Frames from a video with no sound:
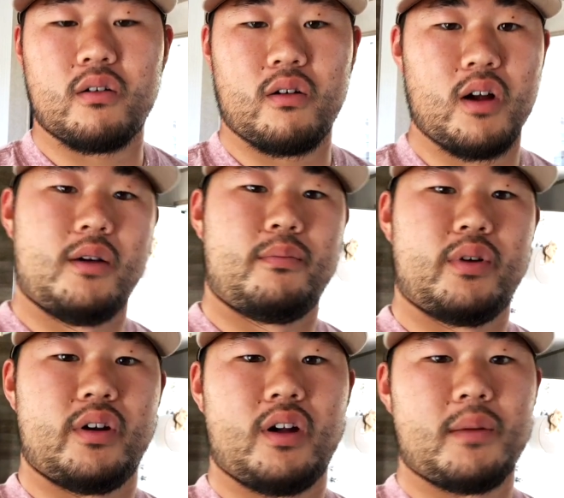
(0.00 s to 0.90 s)
or
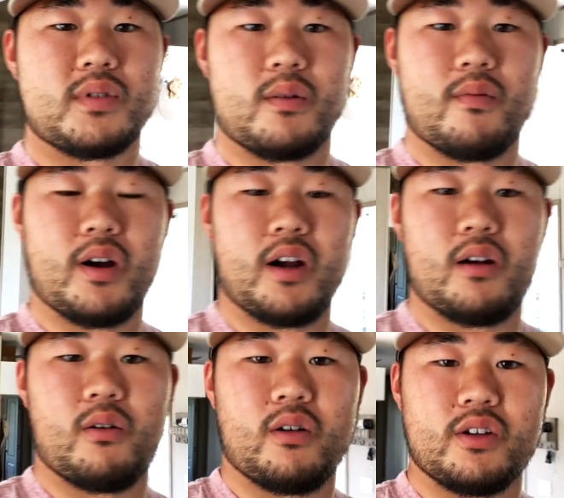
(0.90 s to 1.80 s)
put it up
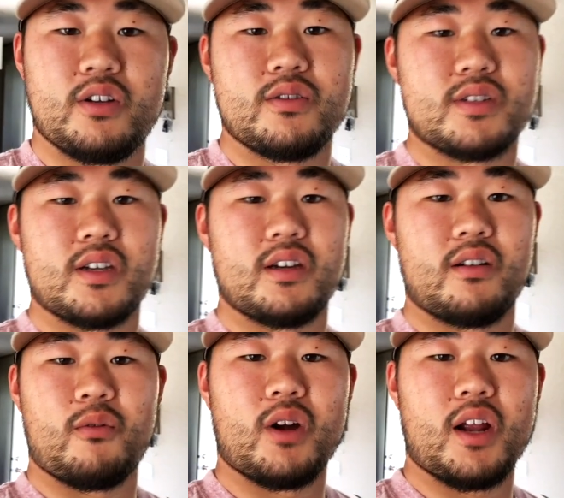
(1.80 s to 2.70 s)
somewhere or use it
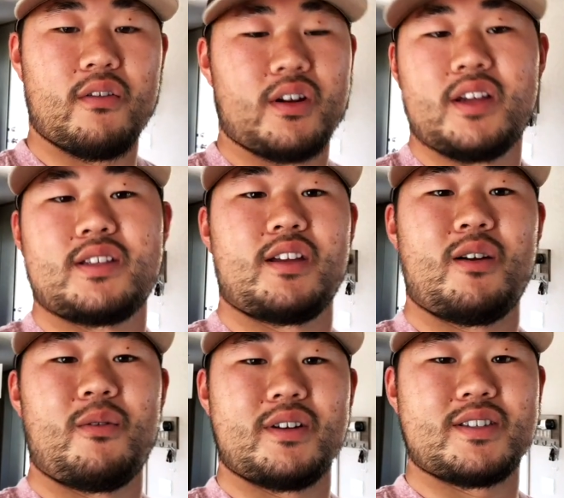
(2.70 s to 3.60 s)
or whatever it is that
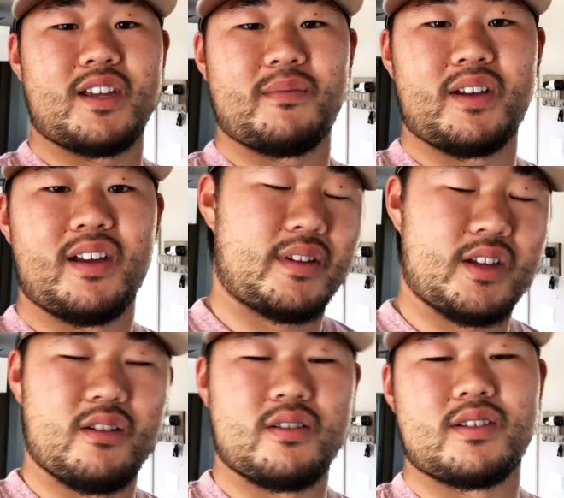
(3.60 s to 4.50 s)
y'all want to send me.
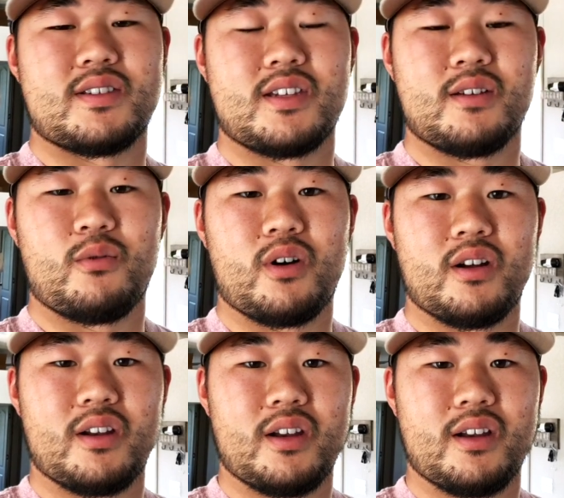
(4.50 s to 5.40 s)
Curious to see
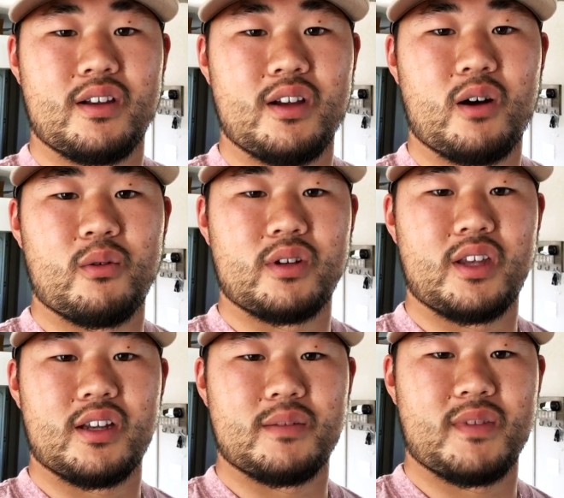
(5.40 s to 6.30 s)
what y'all would
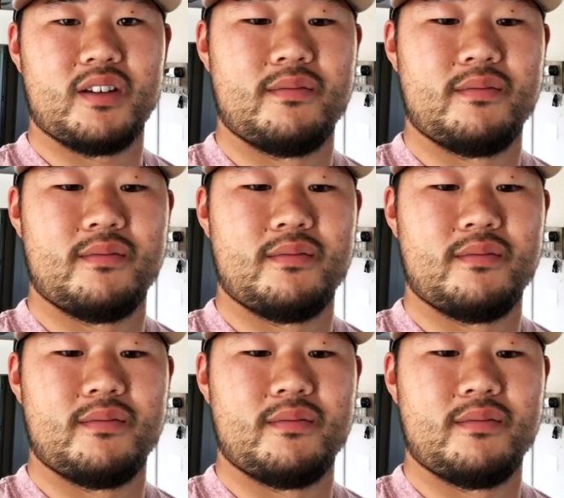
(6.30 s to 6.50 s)
get to me.